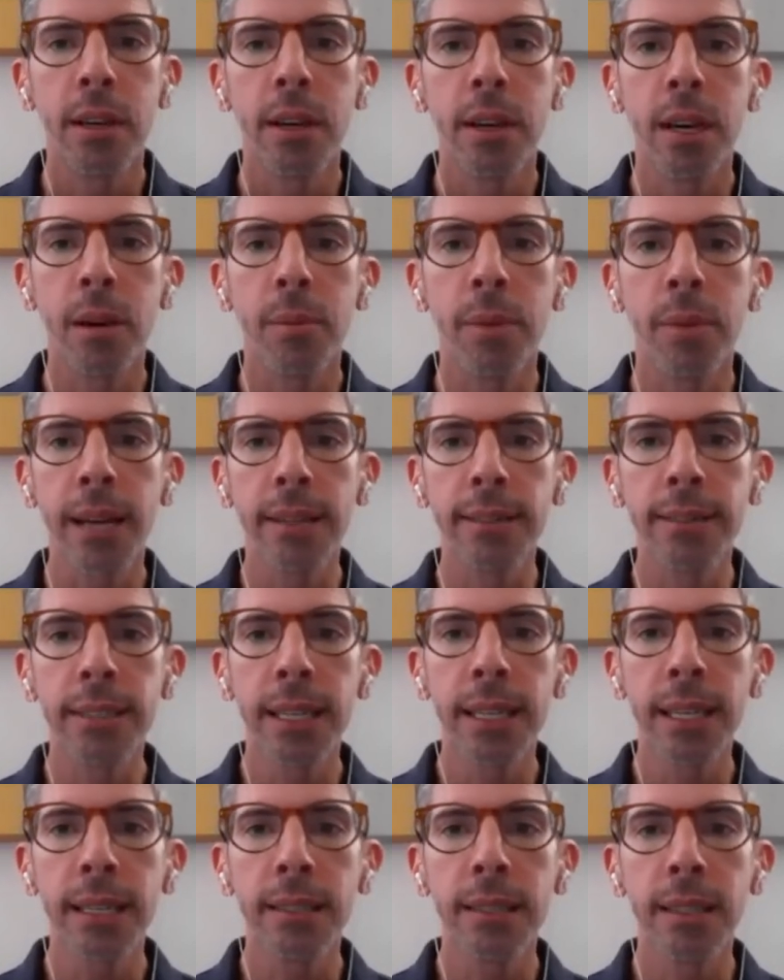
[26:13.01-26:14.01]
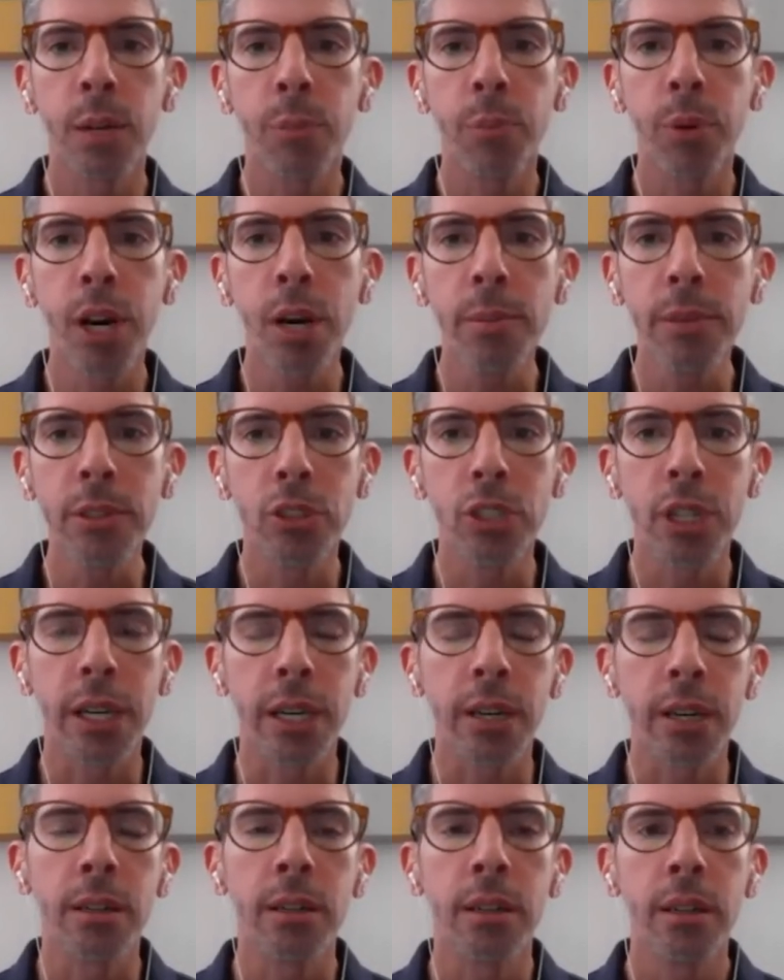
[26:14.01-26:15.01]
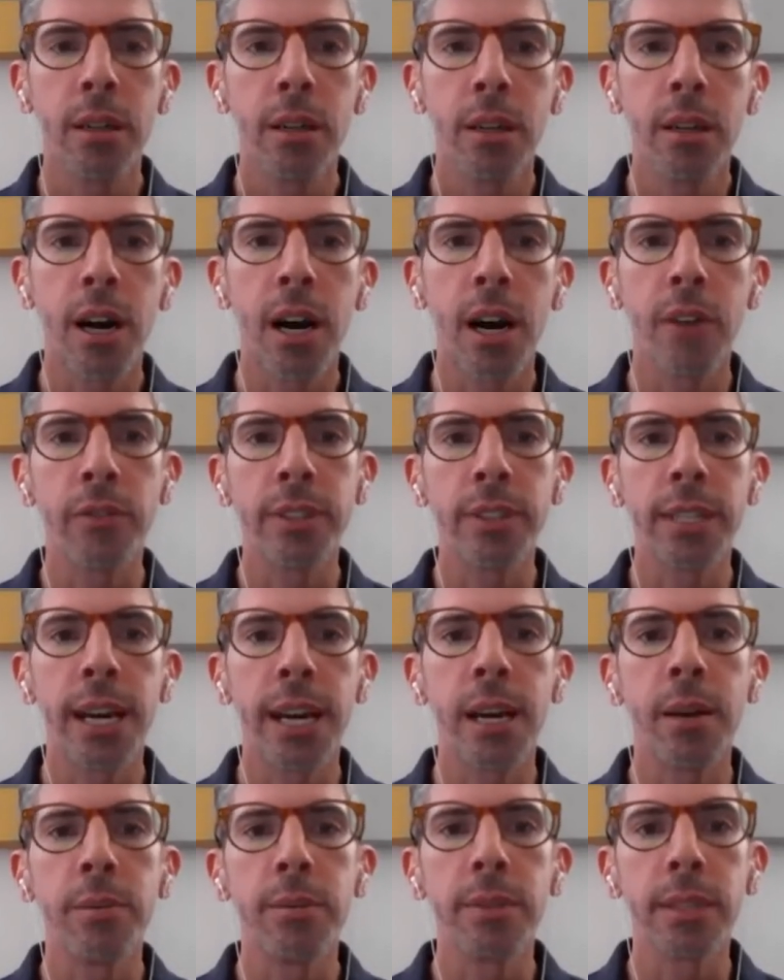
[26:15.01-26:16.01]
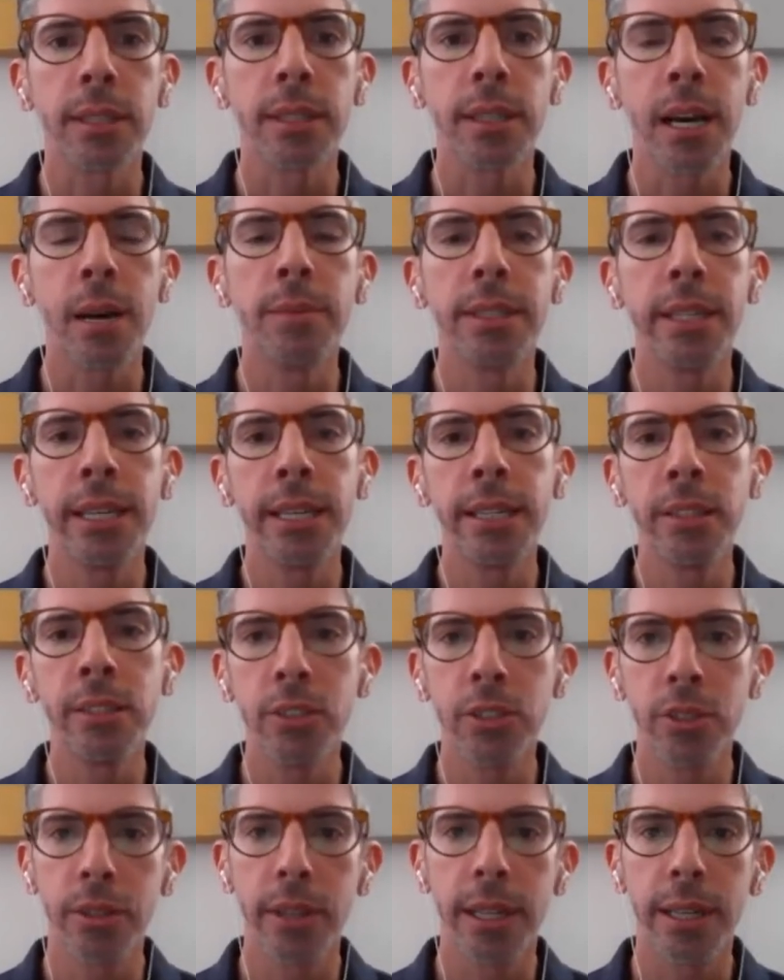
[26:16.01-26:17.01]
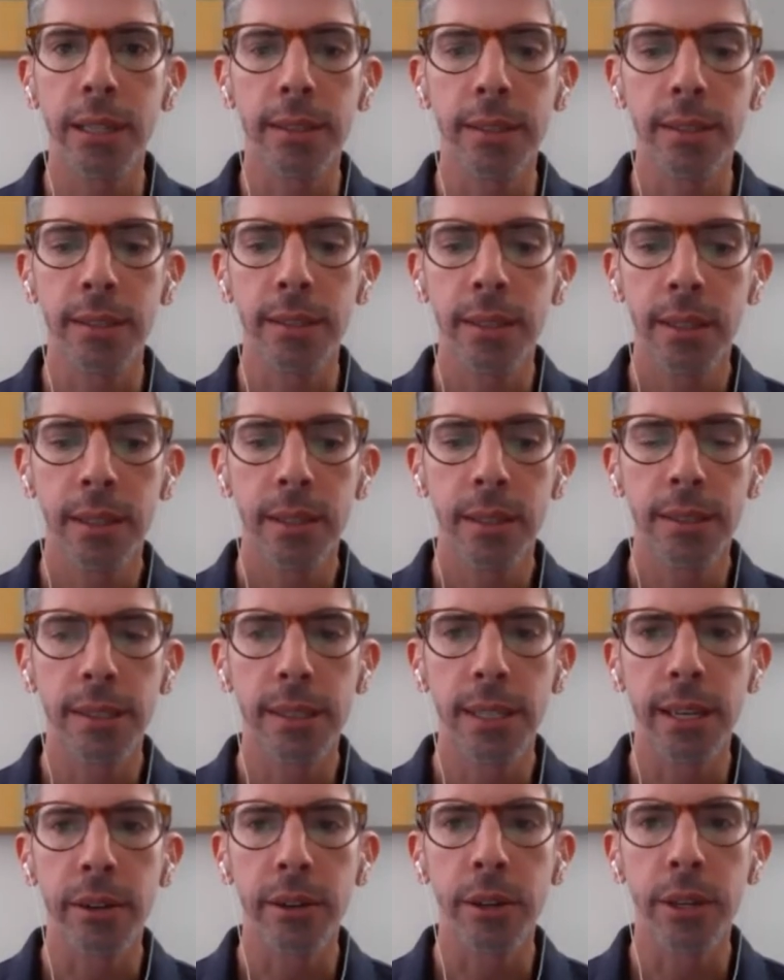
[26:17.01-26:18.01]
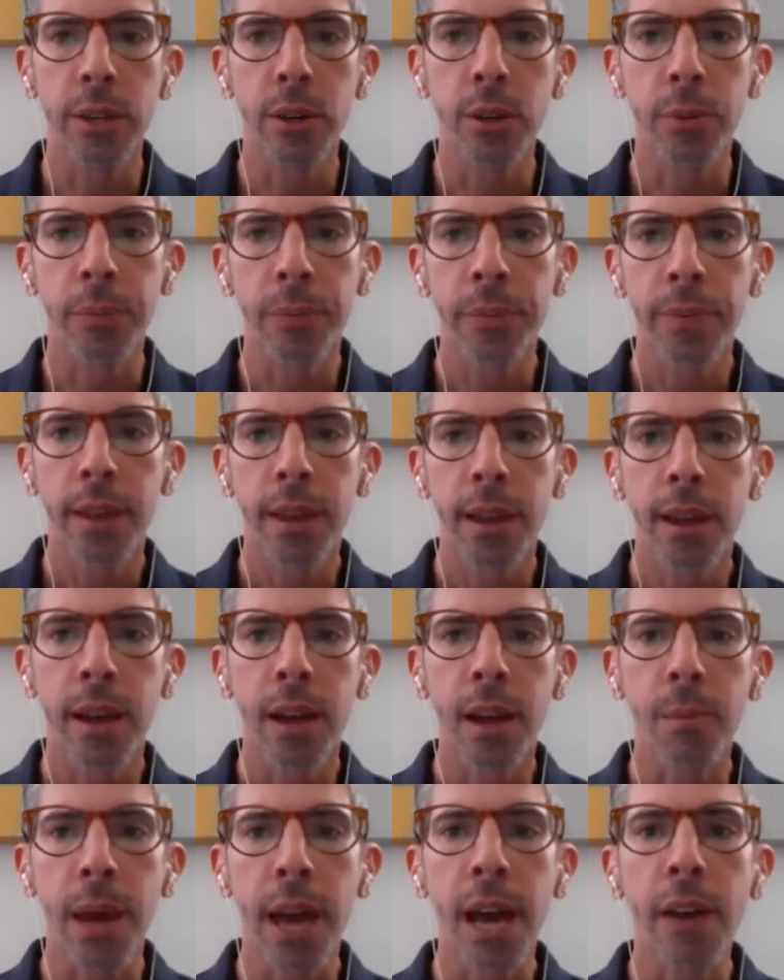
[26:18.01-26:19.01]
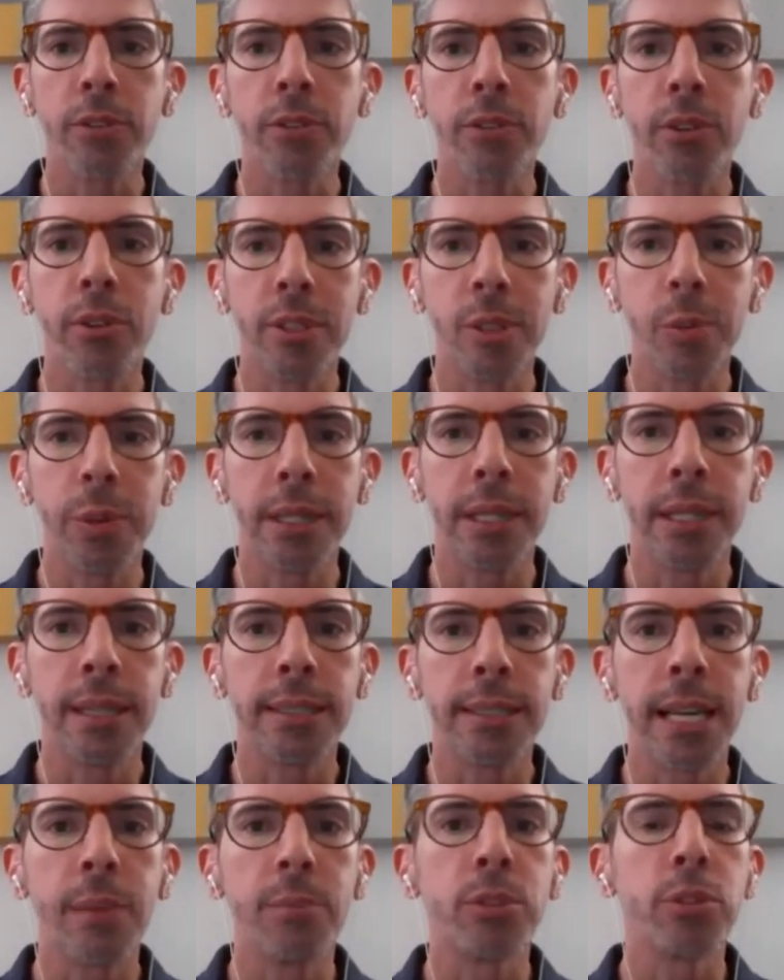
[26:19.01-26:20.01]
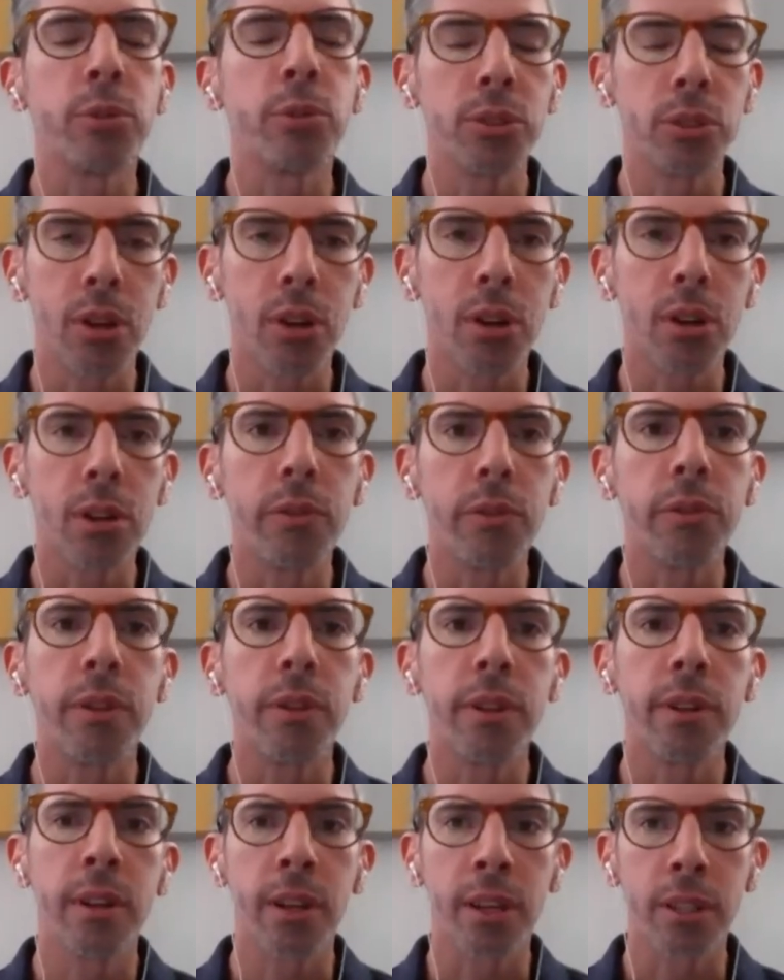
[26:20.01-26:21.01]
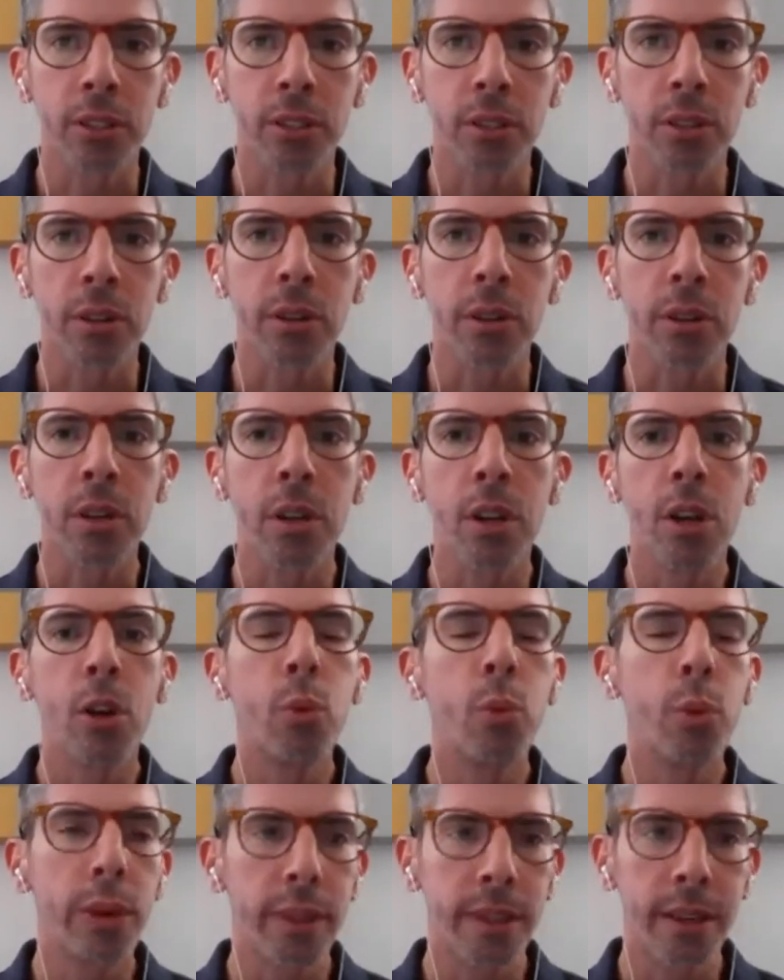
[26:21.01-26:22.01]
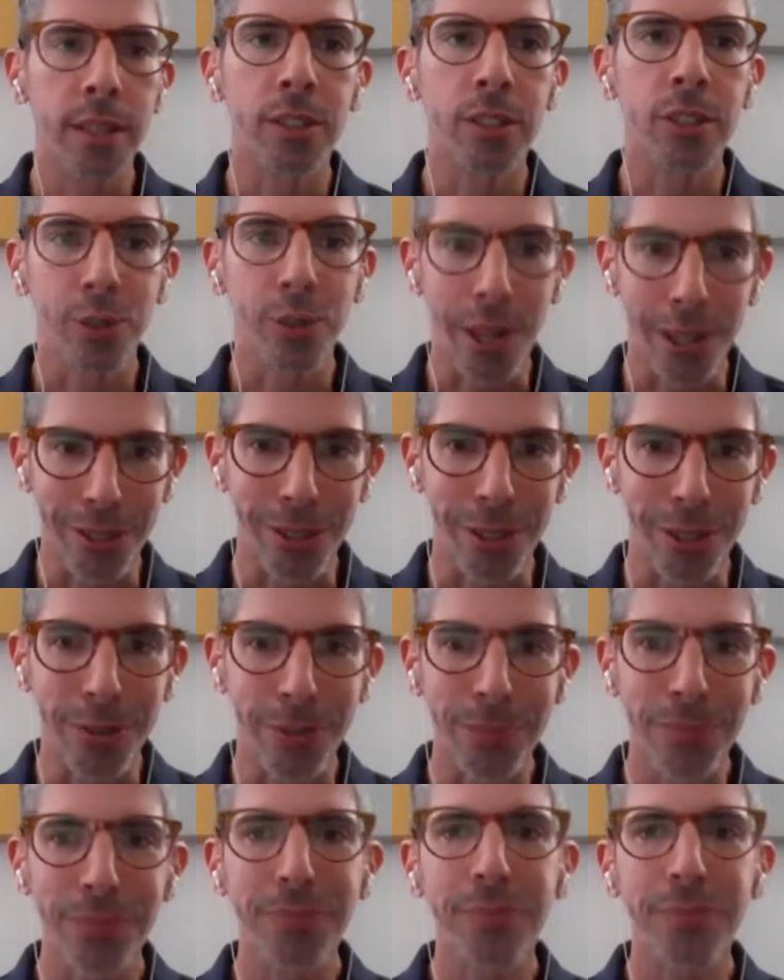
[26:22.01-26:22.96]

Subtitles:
I'd say the department chair oftentimes comes into this scenario after there's been an attempt to resolve a concern with an instructor.